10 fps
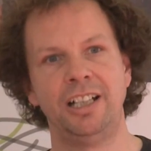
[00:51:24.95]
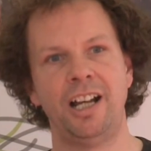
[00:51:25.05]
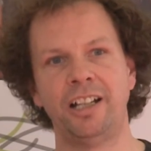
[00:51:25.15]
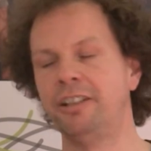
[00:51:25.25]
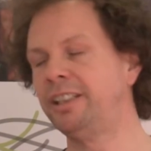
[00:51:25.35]

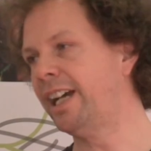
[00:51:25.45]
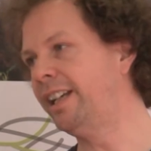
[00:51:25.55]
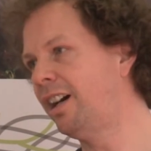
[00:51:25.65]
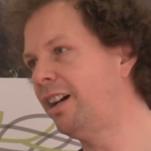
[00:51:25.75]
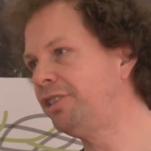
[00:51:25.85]
And okay,
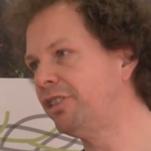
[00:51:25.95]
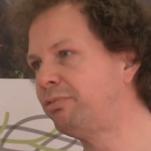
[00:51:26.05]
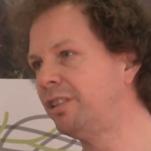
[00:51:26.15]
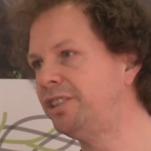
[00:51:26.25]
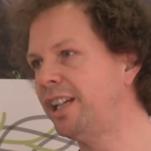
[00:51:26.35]
the hydro
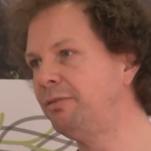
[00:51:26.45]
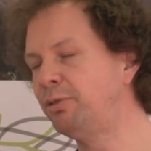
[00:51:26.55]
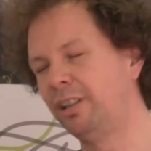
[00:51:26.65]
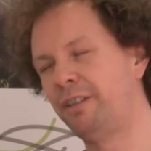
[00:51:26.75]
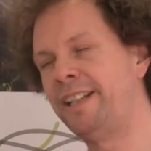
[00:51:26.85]
project, we
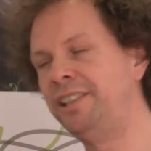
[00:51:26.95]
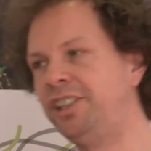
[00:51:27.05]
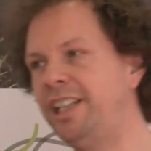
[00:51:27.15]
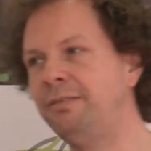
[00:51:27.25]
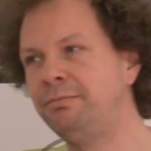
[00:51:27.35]
put a lot of
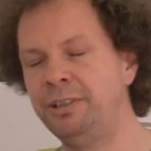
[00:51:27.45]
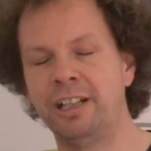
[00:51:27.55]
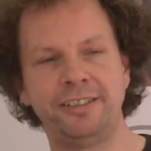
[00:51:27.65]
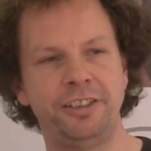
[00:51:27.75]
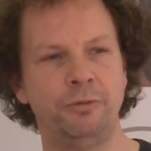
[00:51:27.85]
energy in, it'd be
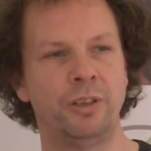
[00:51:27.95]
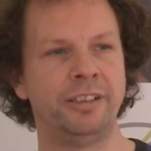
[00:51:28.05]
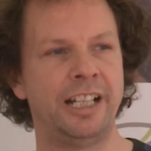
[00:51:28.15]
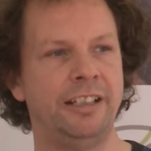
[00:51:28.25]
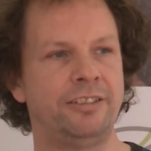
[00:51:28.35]
nice to do it one
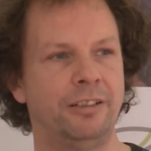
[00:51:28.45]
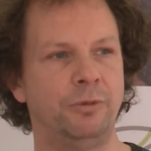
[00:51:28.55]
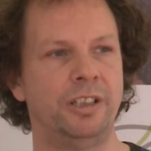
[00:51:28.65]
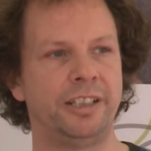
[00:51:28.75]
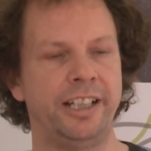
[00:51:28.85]
day, it's not
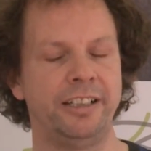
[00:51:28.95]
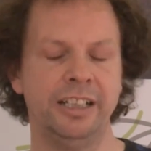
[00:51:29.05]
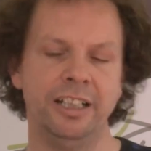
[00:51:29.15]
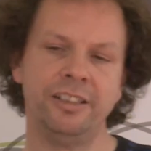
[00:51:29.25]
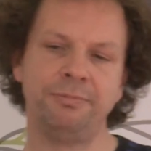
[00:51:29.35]
working,
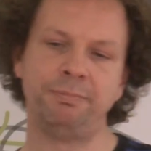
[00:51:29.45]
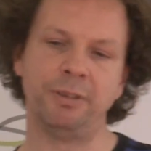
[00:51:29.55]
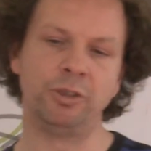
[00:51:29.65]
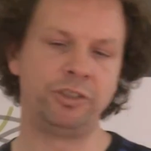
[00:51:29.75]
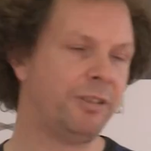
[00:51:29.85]
but
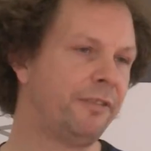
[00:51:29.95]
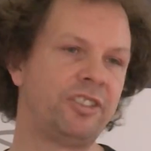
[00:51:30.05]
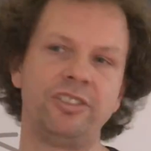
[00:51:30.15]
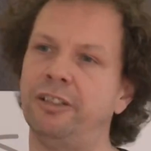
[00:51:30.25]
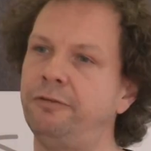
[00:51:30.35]
we'll do other
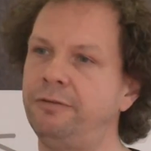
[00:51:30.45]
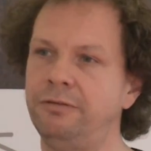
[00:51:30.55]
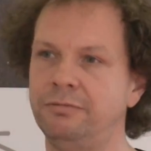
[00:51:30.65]
stuff